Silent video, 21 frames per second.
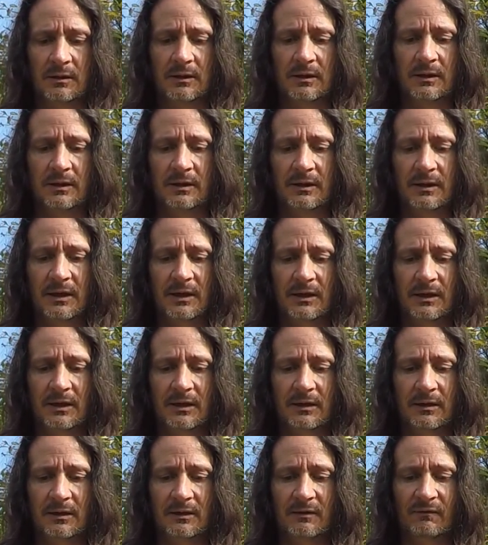Get it on
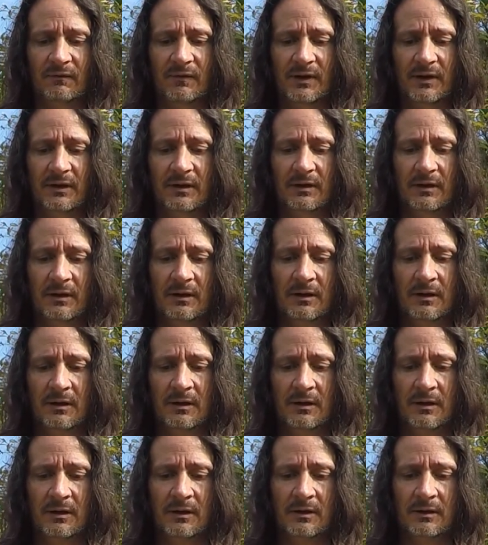there on the finger.
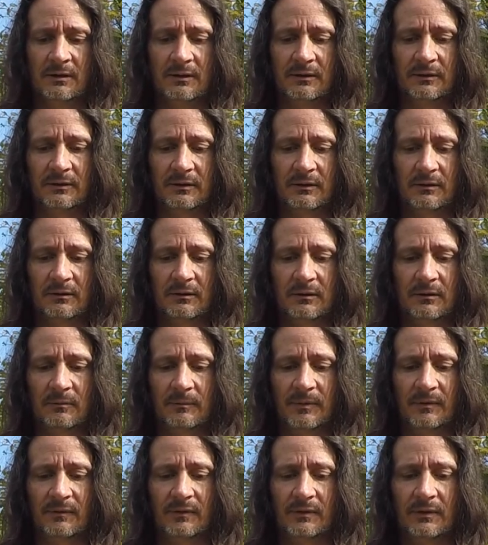Still a little
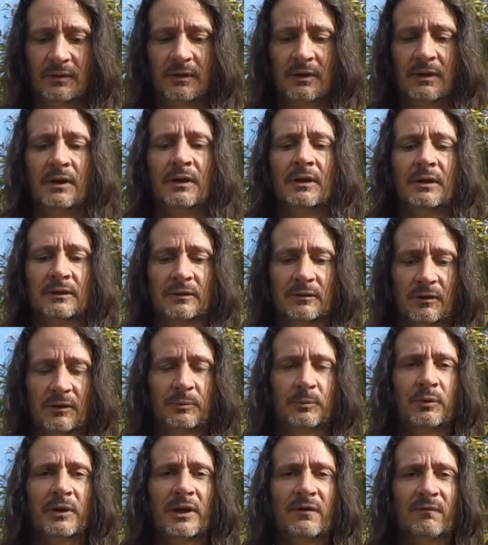different. So it's
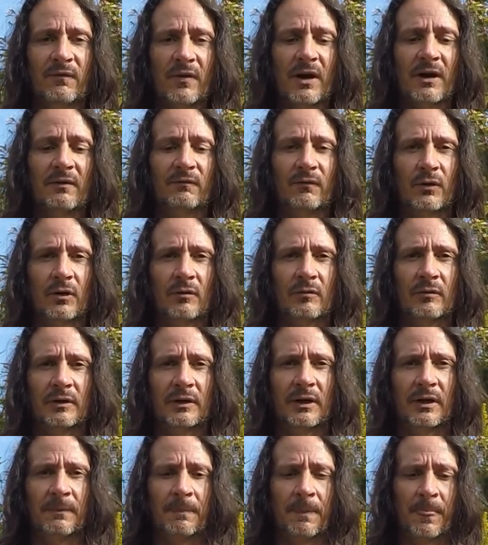pretty far forward.
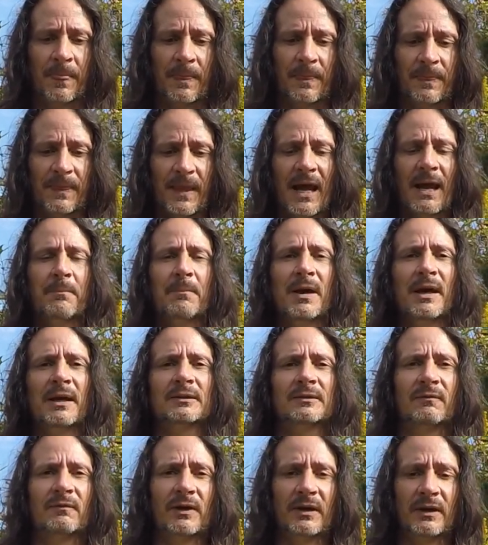That
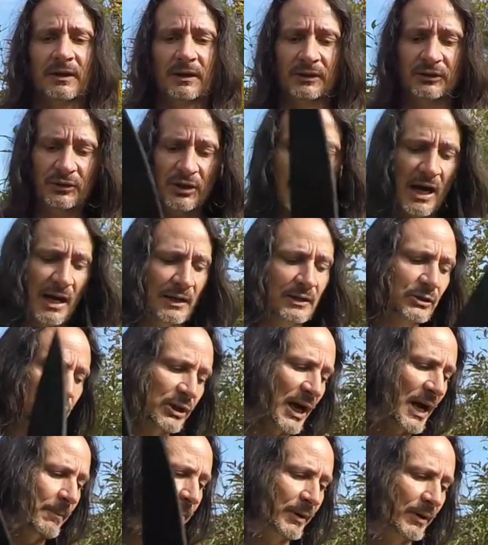makes a very good
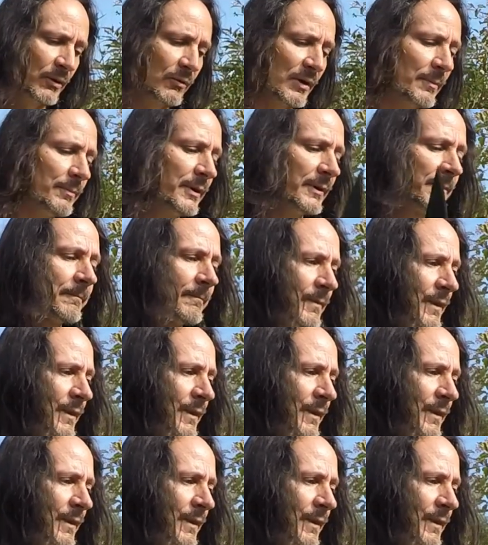chopping weapon.